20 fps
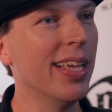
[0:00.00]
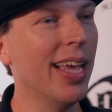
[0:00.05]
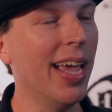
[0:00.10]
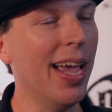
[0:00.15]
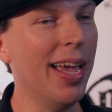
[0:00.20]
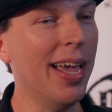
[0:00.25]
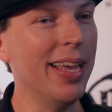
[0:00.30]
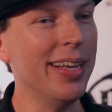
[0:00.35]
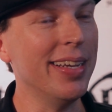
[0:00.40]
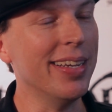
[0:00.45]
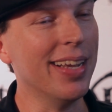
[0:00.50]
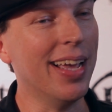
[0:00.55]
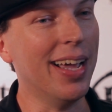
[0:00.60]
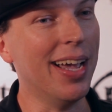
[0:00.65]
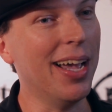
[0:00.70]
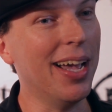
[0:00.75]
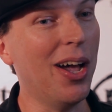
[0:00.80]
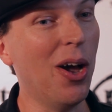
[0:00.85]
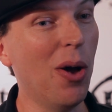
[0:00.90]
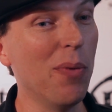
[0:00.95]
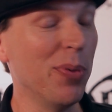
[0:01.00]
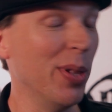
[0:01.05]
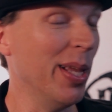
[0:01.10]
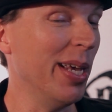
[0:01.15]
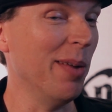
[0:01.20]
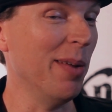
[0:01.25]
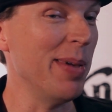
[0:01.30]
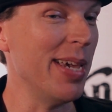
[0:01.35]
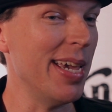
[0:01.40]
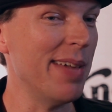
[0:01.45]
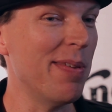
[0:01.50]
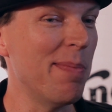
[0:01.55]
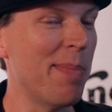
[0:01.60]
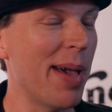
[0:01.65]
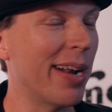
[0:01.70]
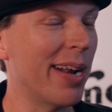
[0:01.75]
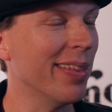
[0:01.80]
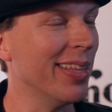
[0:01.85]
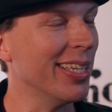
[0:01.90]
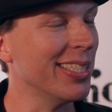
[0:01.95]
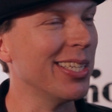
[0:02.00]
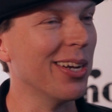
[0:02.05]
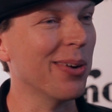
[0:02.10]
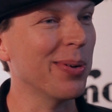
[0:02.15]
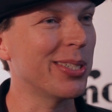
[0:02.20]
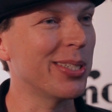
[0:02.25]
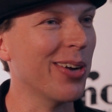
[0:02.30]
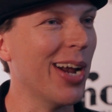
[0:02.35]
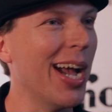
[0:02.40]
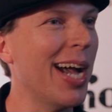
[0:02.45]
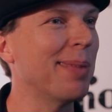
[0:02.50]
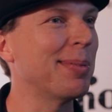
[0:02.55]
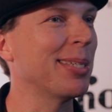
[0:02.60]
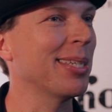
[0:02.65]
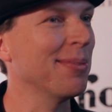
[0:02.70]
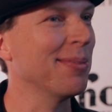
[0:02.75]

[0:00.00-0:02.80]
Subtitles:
And hopefully it'll be even better this year with Trap.